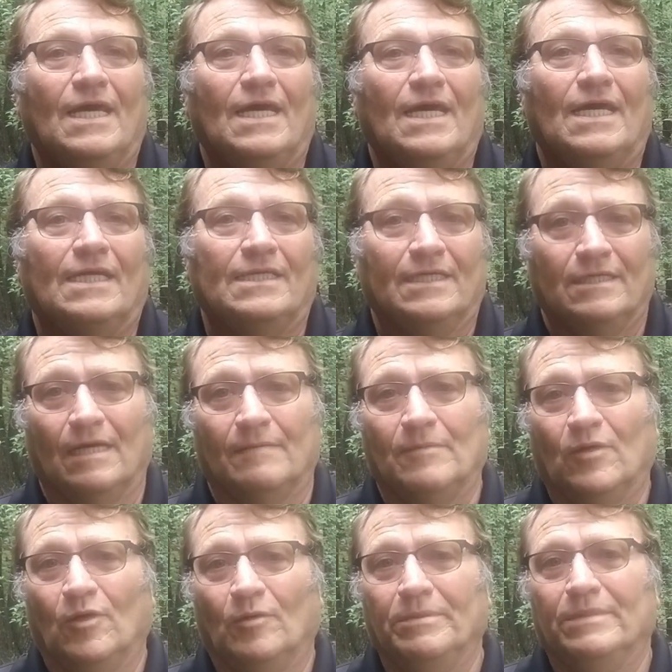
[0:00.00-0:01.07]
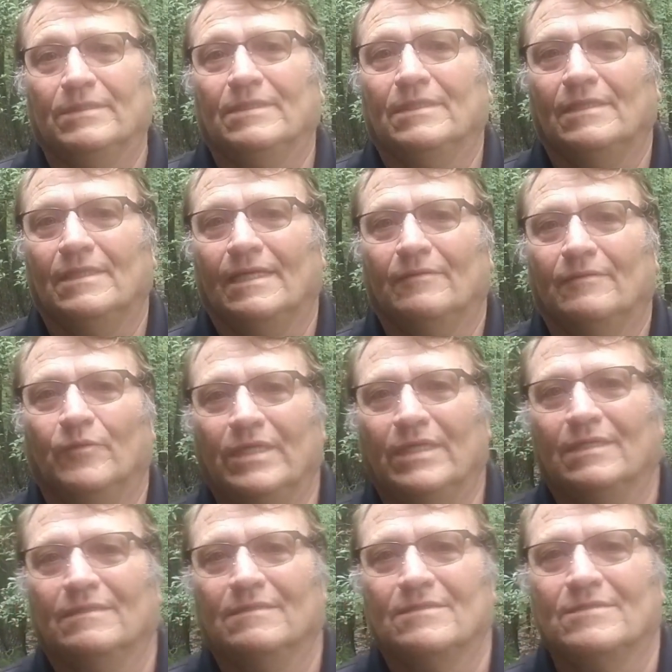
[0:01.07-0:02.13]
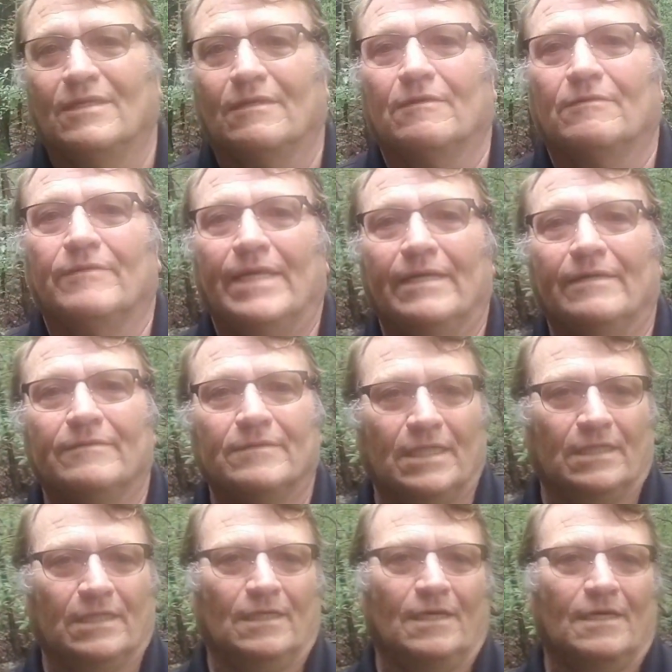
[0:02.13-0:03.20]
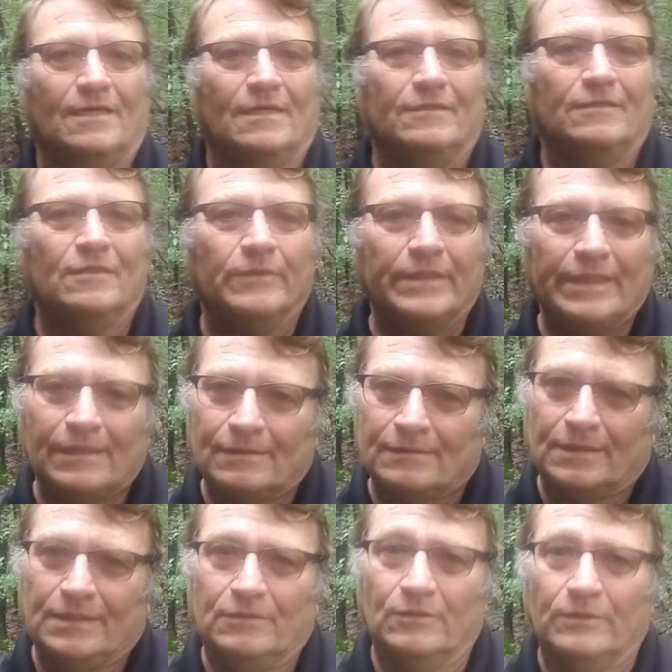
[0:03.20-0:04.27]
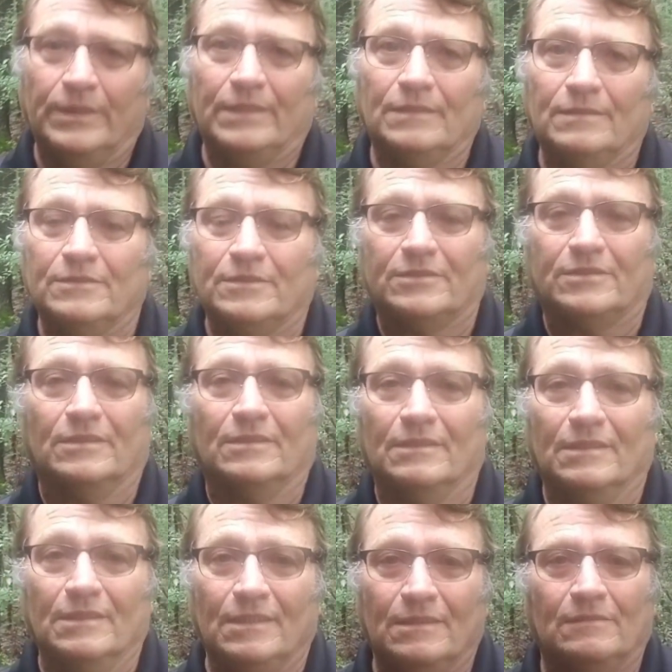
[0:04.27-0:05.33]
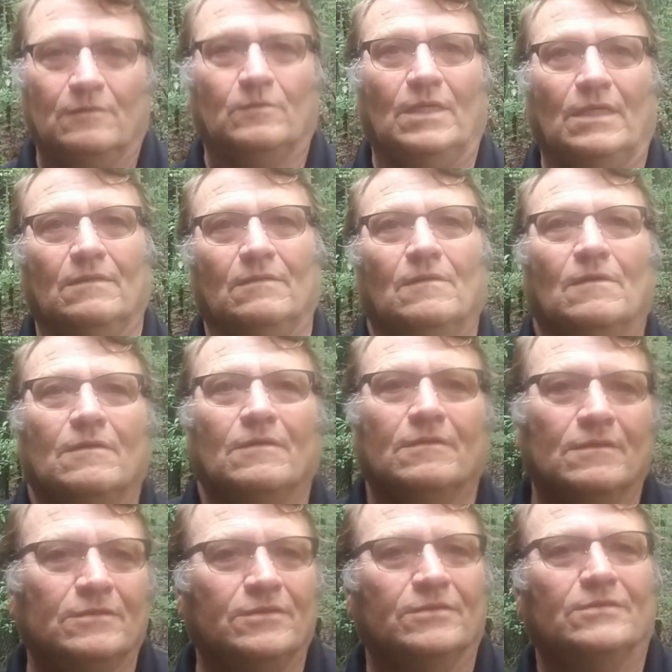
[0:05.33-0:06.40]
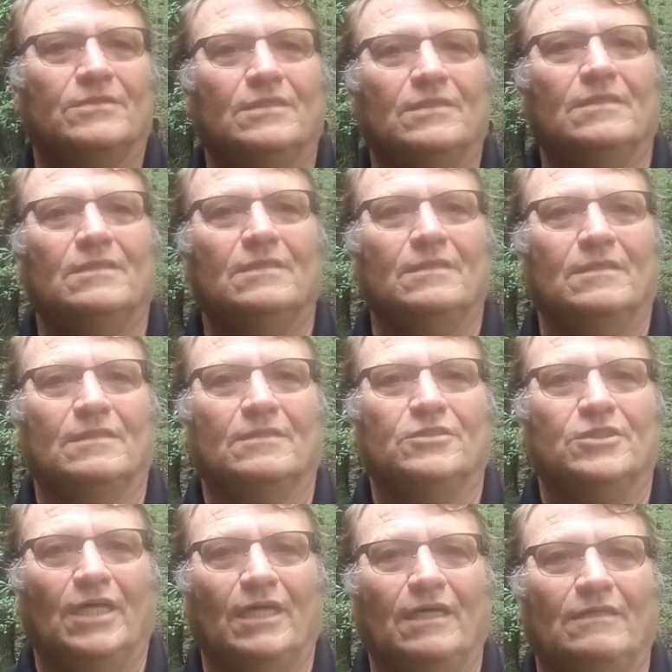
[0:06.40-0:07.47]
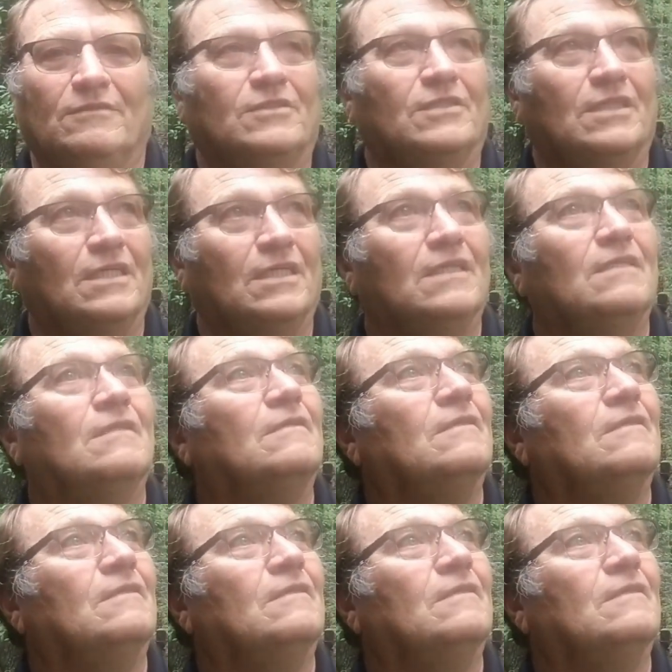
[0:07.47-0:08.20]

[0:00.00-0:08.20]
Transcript: and then I'm hoping that we can stick around New England just a little while longer to see the change in the